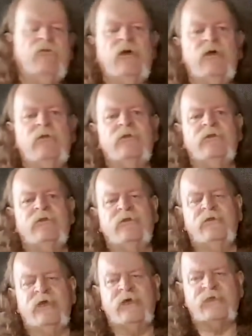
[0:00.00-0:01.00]
Well,
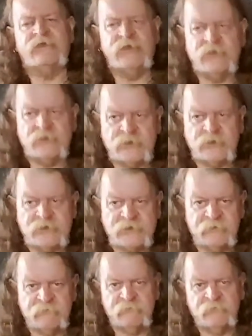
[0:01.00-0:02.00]
that's an
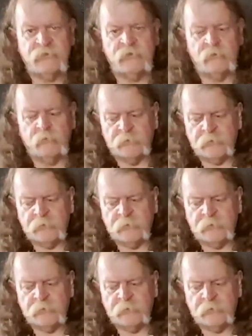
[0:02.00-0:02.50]
interesting film.